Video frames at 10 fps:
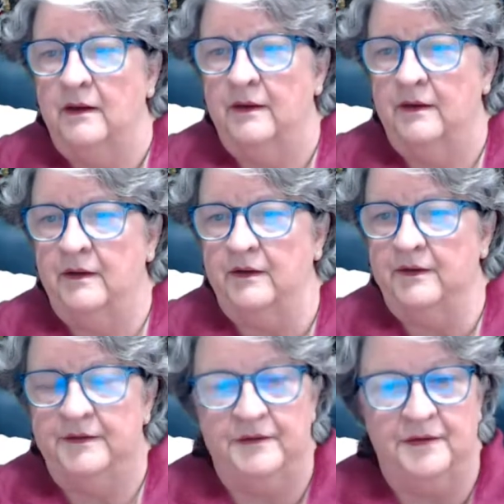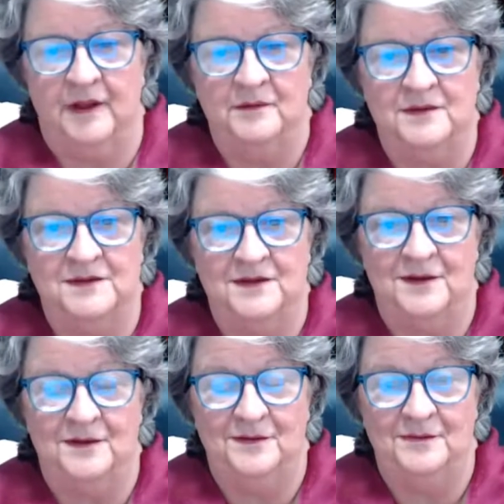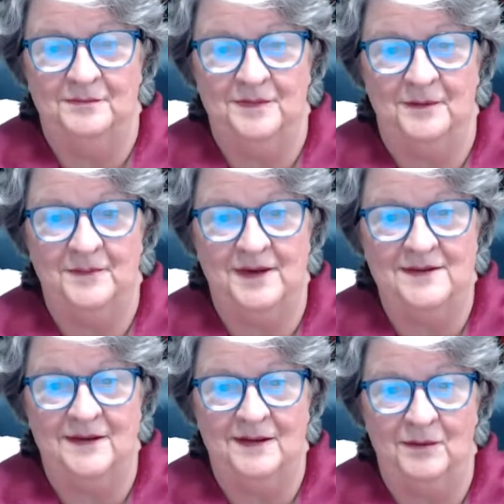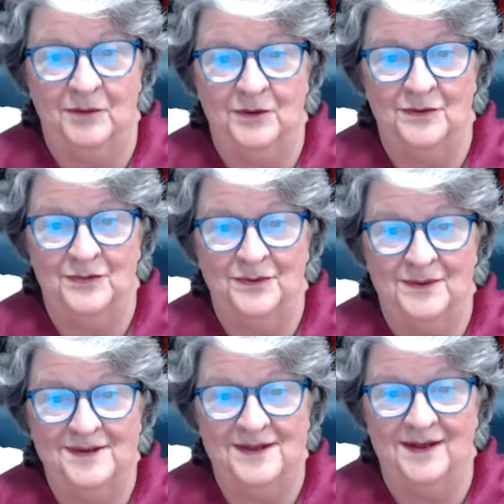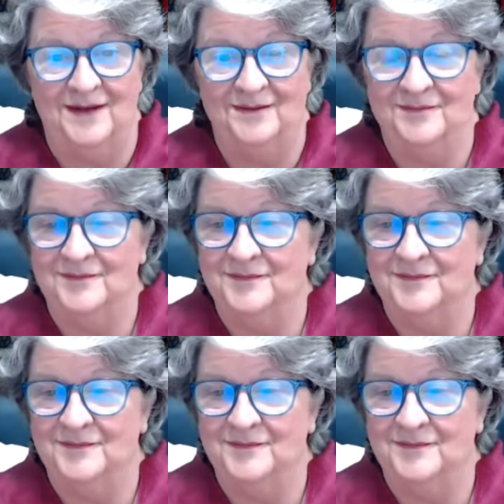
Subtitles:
Oh, that was amazingly beautiful, wasn't it?